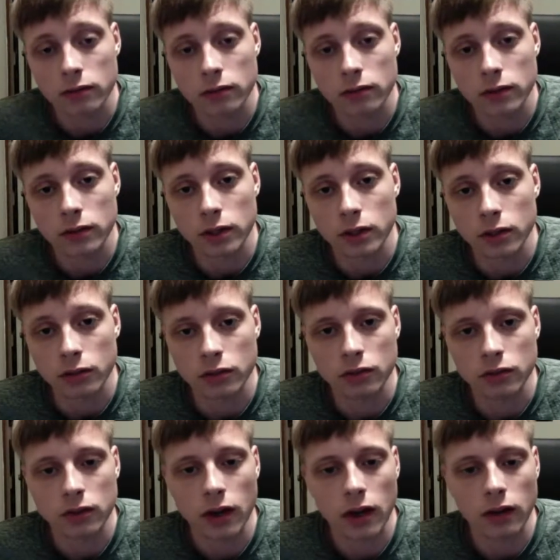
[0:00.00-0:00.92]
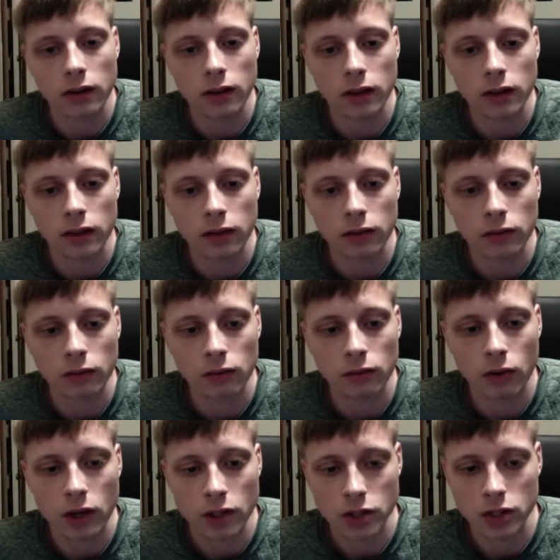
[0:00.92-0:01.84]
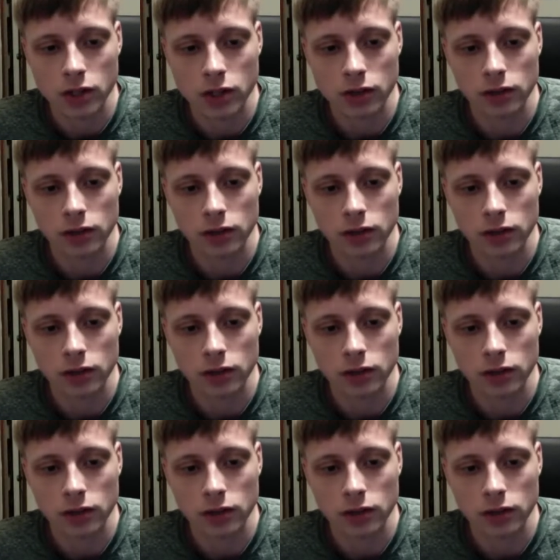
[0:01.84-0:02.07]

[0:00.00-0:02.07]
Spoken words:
Do not like rush.